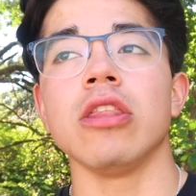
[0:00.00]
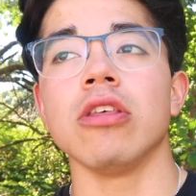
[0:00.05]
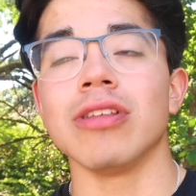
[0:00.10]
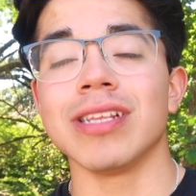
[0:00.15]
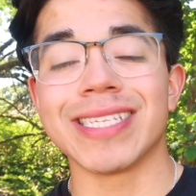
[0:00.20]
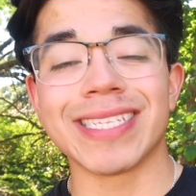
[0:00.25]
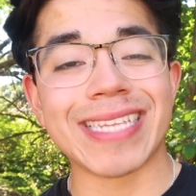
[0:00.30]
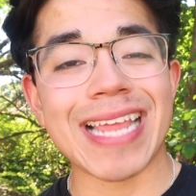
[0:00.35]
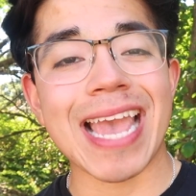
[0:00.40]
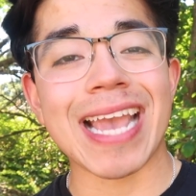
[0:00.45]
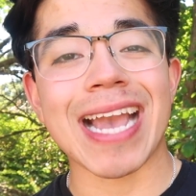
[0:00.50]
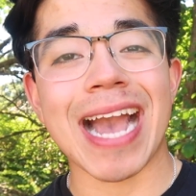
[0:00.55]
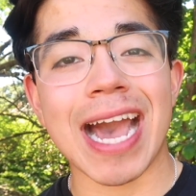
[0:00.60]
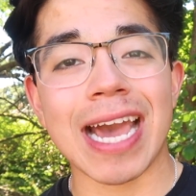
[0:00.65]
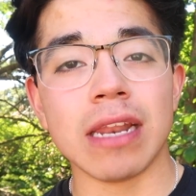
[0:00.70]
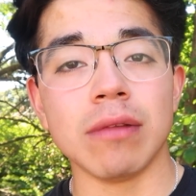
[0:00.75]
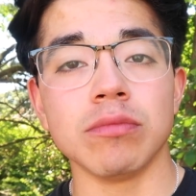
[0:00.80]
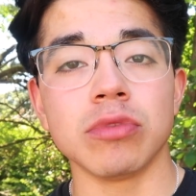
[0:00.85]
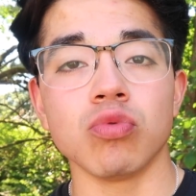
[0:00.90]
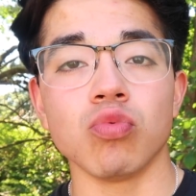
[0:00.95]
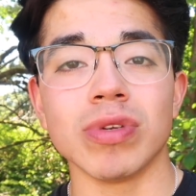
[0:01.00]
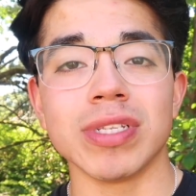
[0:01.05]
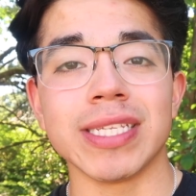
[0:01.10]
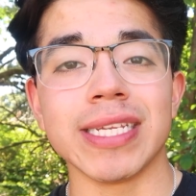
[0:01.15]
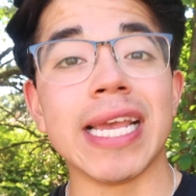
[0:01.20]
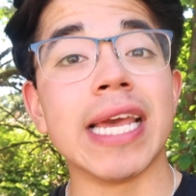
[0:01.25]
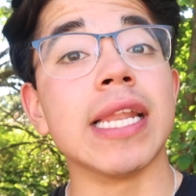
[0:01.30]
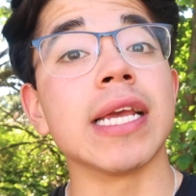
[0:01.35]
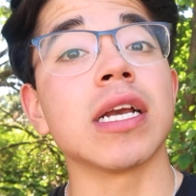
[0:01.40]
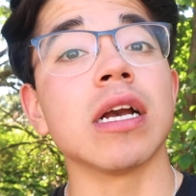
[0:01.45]
snack items, once
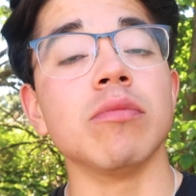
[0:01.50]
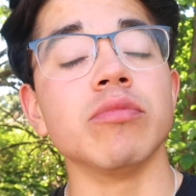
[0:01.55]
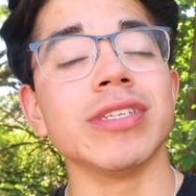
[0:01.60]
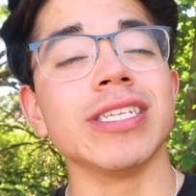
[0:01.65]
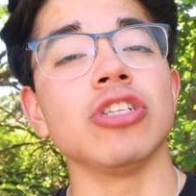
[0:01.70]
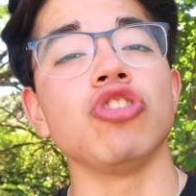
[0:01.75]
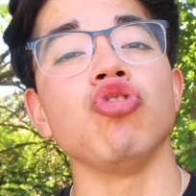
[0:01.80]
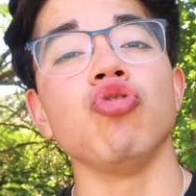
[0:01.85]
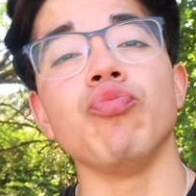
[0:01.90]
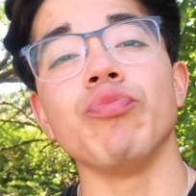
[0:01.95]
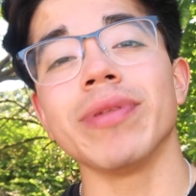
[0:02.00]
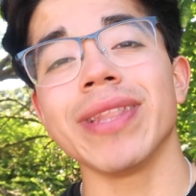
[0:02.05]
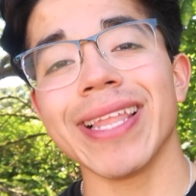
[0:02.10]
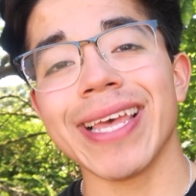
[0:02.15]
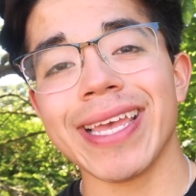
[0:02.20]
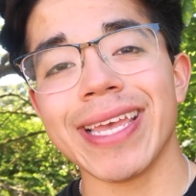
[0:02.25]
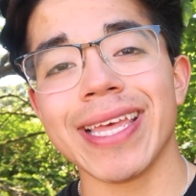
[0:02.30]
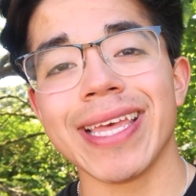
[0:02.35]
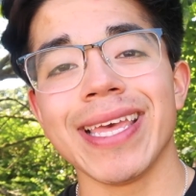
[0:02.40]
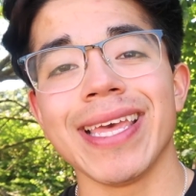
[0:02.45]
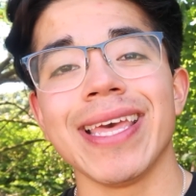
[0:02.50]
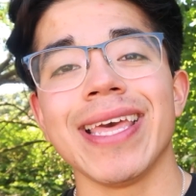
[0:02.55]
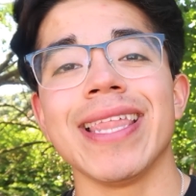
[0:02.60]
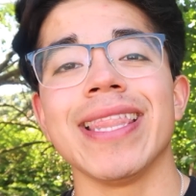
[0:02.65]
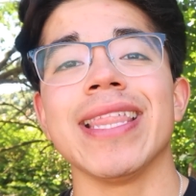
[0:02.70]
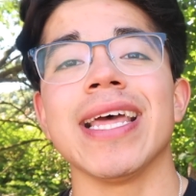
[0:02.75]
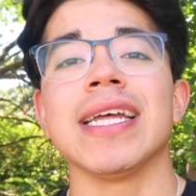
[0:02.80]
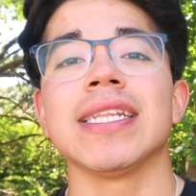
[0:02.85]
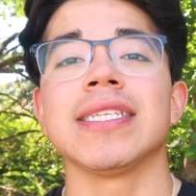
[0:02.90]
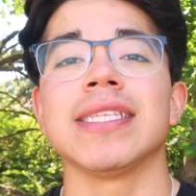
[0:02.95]
again, it comes into play
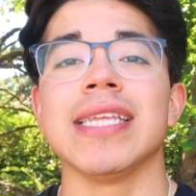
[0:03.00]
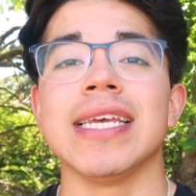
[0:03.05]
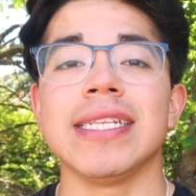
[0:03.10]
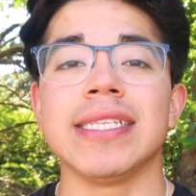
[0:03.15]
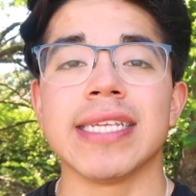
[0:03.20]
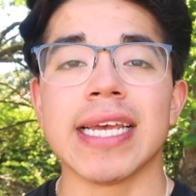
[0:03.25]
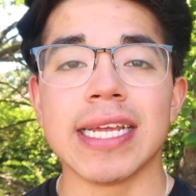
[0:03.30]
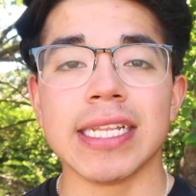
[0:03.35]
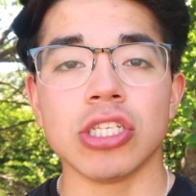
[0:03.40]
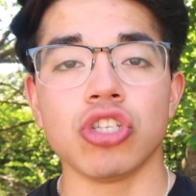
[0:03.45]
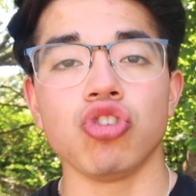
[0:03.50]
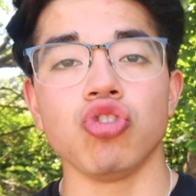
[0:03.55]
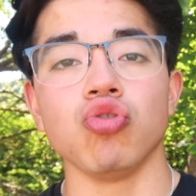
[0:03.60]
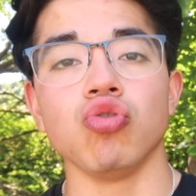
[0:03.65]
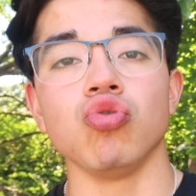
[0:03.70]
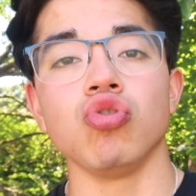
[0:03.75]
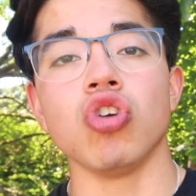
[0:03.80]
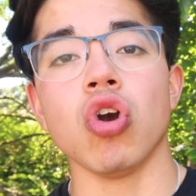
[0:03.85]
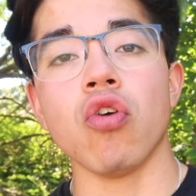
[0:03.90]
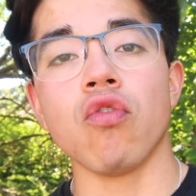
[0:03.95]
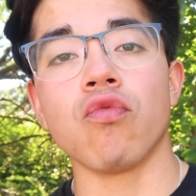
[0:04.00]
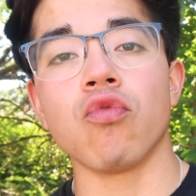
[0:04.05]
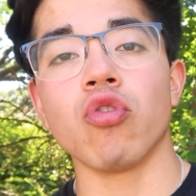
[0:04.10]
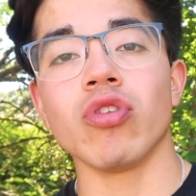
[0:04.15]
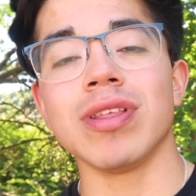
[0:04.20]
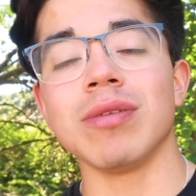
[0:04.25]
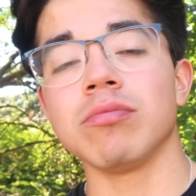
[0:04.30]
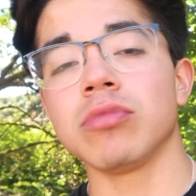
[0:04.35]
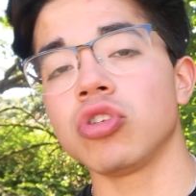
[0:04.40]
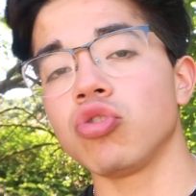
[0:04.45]
that they tend to go for
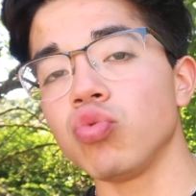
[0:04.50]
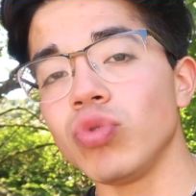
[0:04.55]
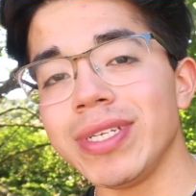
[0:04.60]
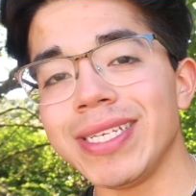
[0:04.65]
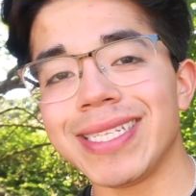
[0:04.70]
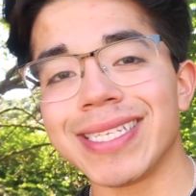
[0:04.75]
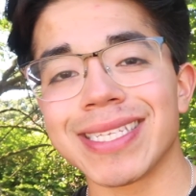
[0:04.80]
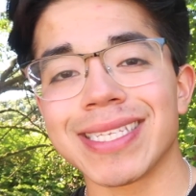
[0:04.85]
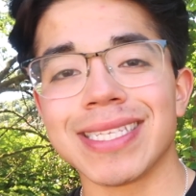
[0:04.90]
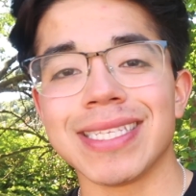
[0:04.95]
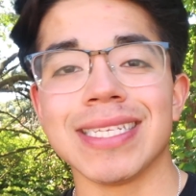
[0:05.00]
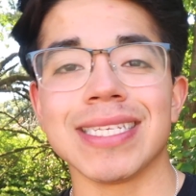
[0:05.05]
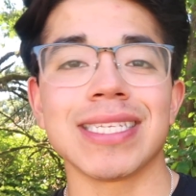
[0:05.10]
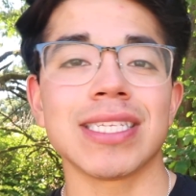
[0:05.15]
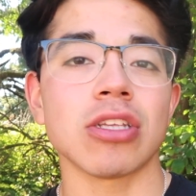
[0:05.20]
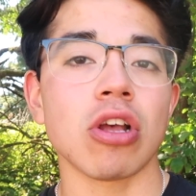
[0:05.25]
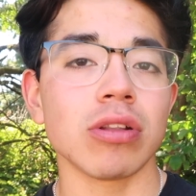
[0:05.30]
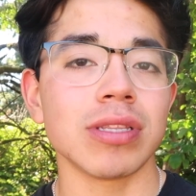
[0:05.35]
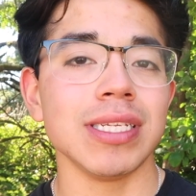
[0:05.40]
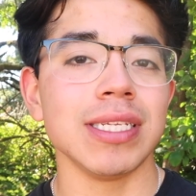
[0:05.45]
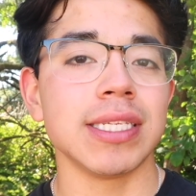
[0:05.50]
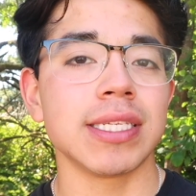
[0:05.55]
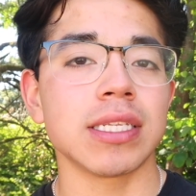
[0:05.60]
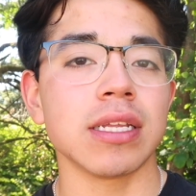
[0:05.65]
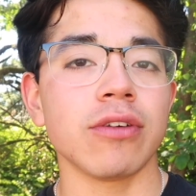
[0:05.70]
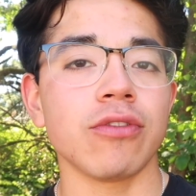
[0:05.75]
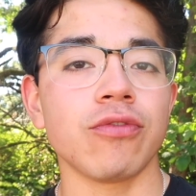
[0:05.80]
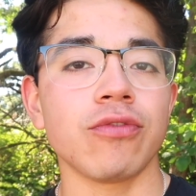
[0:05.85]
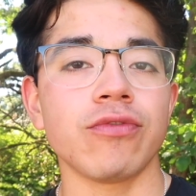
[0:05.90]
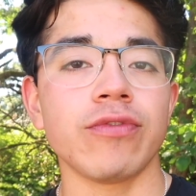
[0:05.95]
them sweets, the salty
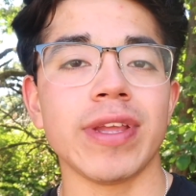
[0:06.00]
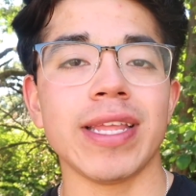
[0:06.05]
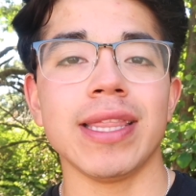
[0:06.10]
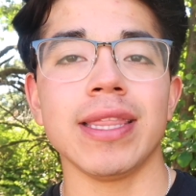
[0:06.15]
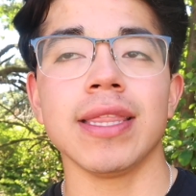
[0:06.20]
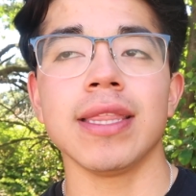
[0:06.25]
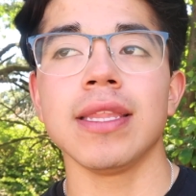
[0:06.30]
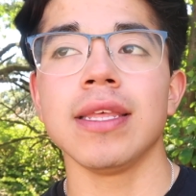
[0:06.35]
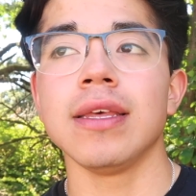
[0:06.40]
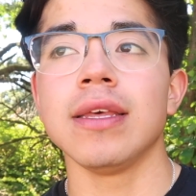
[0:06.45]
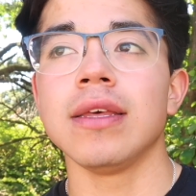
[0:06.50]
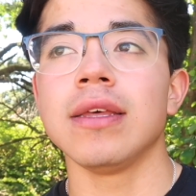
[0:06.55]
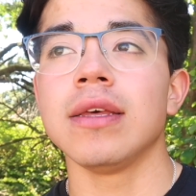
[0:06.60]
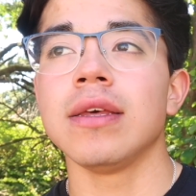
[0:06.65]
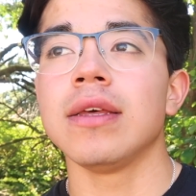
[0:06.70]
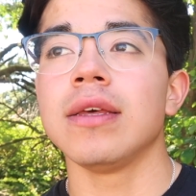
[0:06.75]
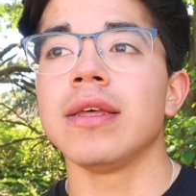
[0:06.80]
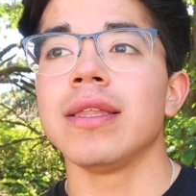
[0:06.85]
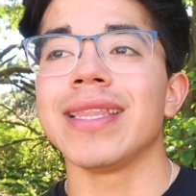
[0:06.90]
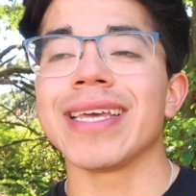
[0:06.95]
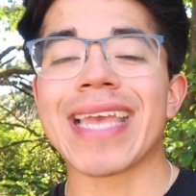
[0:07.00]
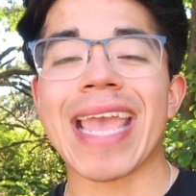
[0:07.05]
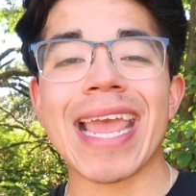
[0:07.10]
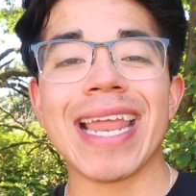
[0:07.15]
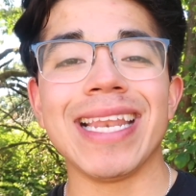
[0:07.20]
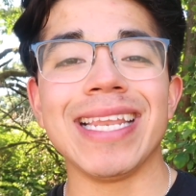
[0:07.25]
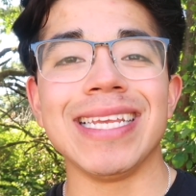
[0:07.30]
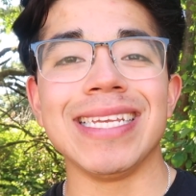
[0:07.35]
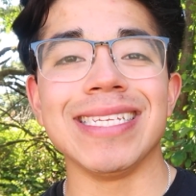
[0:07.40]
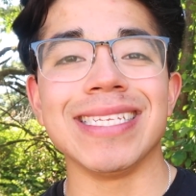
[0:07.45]
stuff, and the
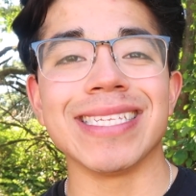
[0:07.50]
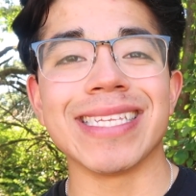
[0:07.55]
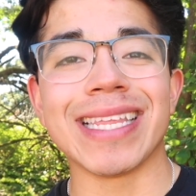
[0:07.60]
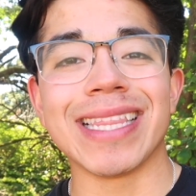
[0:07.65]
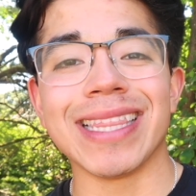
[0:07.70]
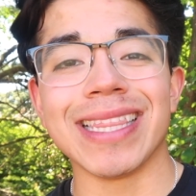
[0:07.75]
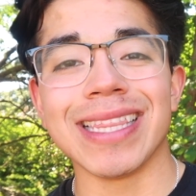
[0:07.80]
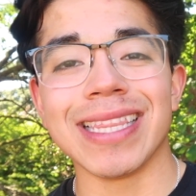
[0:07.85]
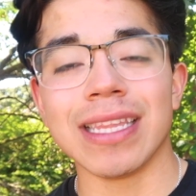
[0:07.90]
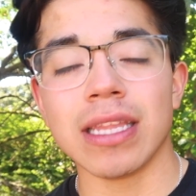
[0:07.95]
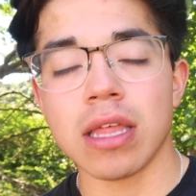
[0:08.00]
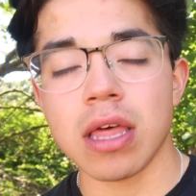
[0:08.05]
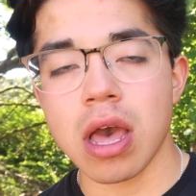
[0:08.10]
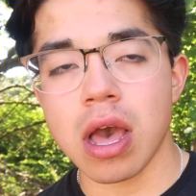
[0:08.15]
candies, and